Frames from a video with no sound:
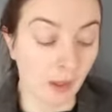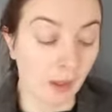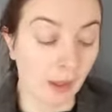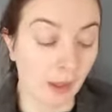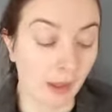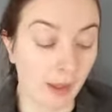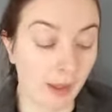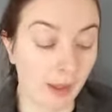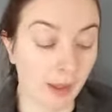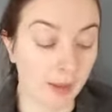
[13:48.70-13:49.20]

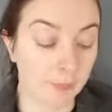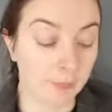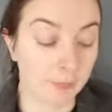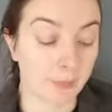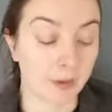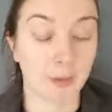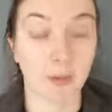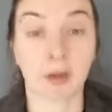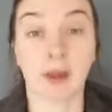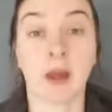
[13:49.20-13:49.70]
And
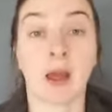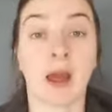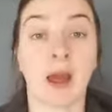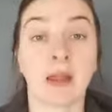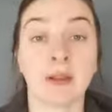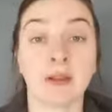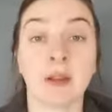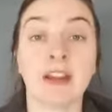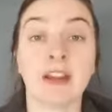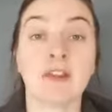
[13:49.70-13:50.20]

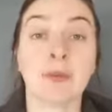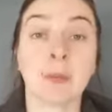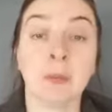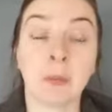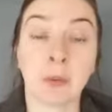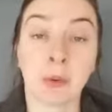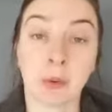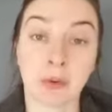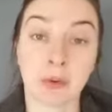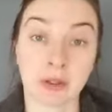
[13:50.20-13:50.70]
even
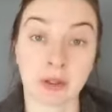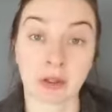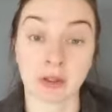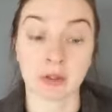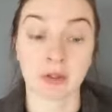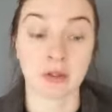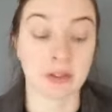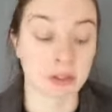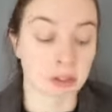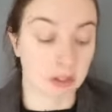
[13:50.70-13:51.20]
more that you
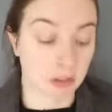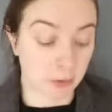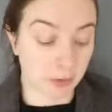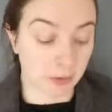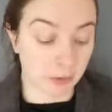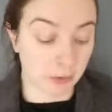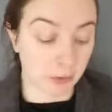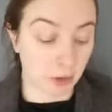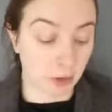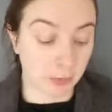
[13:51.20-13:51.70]
can do with
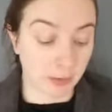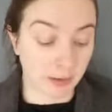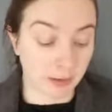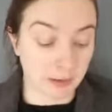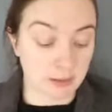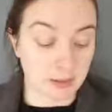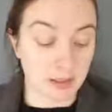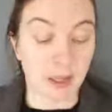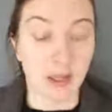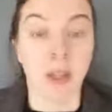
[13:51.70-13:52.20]
new
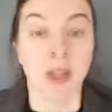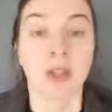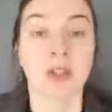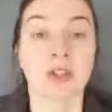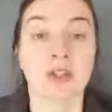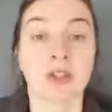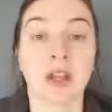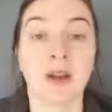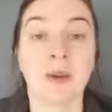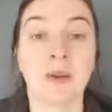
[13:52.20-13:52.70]
build.
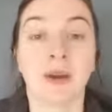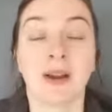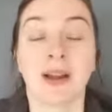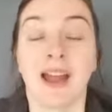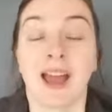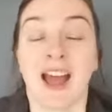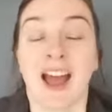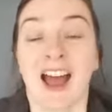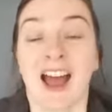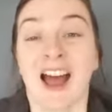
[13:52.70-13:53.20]
So
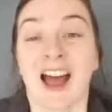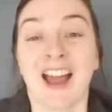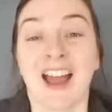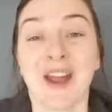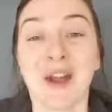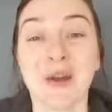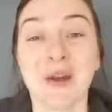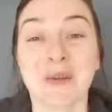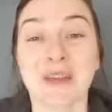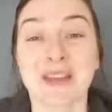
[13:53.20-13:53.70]
I
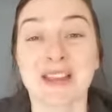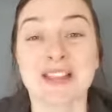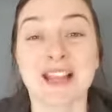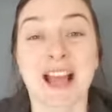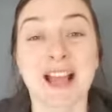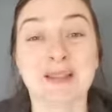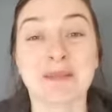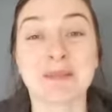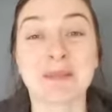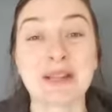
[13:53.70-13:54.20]
hope this
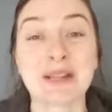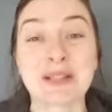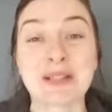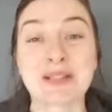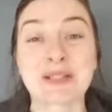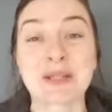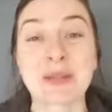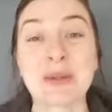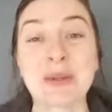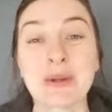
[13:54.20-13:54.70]
hasn't been
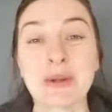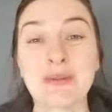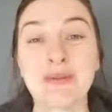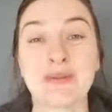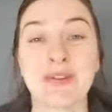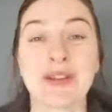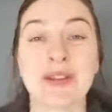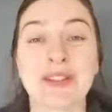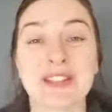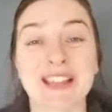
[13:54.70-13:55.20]
too
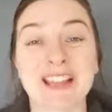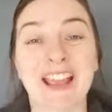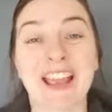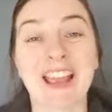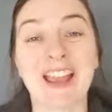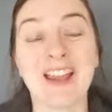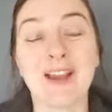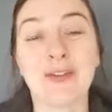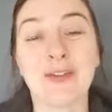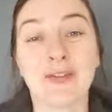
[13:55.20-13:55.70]
confusing.
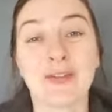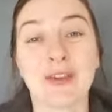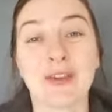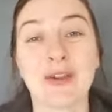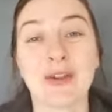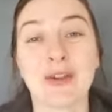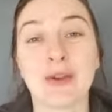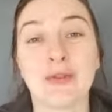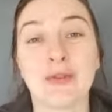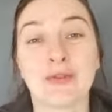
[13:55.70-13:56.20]
If
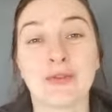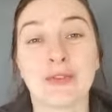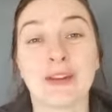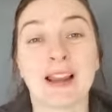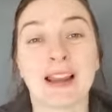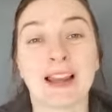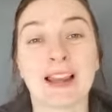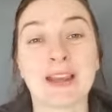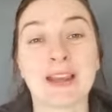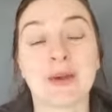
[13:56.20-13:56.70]
you feel
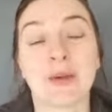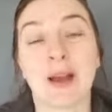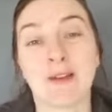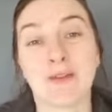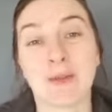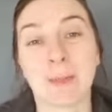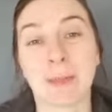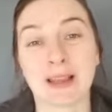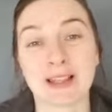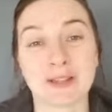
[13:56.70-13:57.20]
like you have a
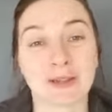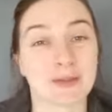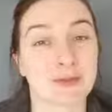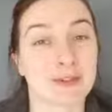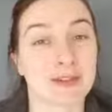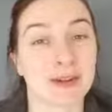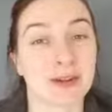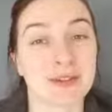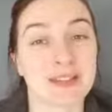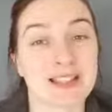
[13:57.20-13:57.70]
better
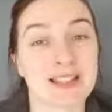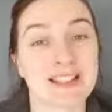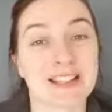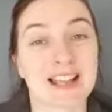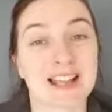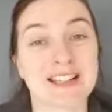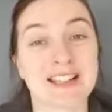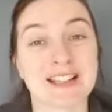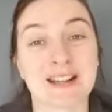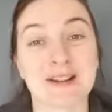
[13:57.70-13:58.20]

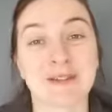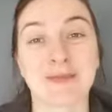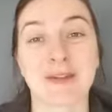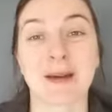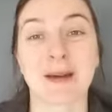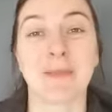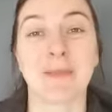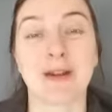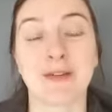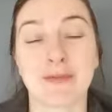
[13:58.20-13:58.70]
understanding of
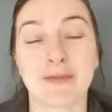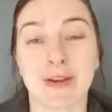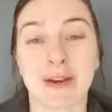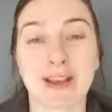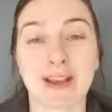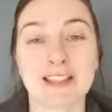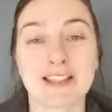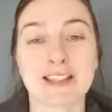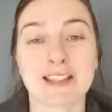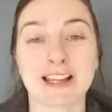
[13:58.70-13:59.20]
Fabric
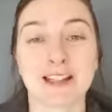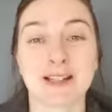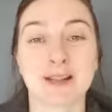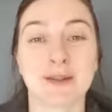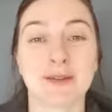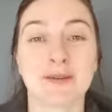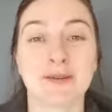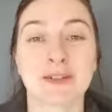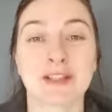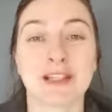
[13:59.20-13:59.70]
First, I'd
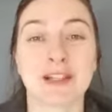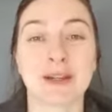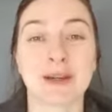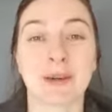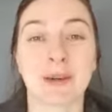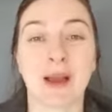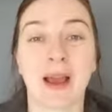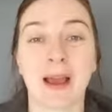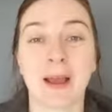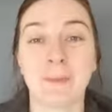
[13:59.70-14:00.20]
love
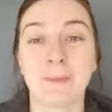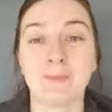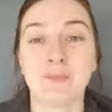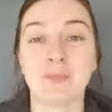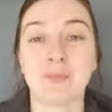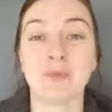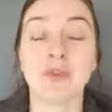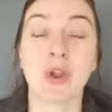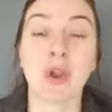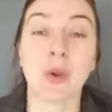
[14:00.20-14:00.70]
to
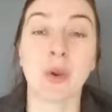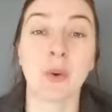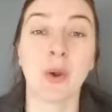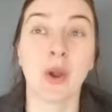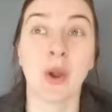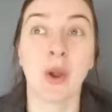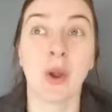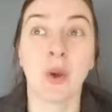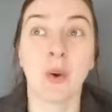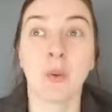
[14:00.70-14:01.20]
know
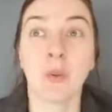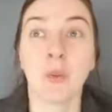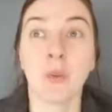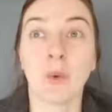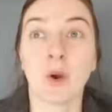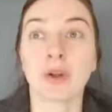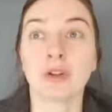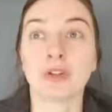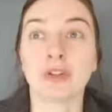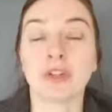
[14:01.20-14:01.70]

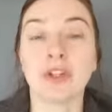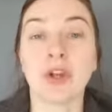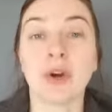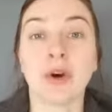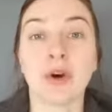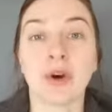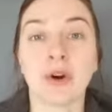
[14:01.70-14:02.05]
what your